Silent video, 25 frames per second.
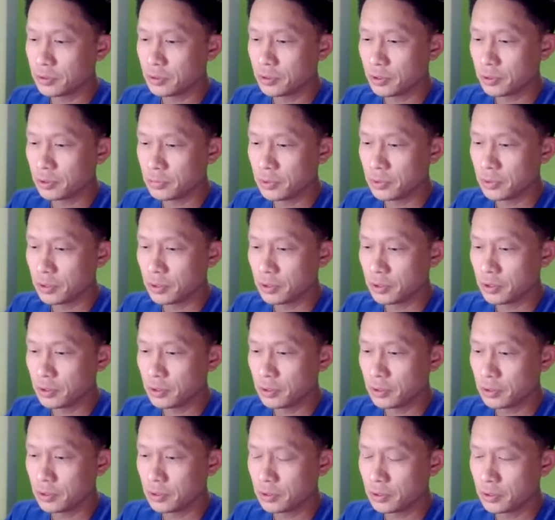Let me
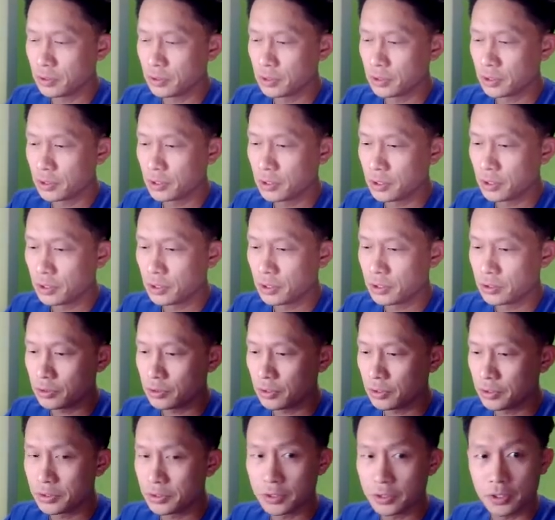try
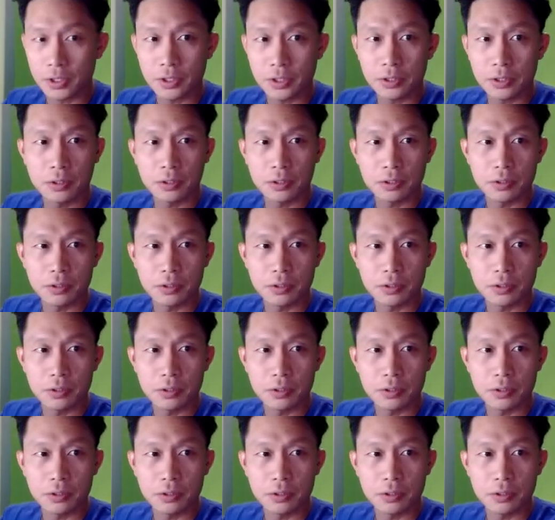this again.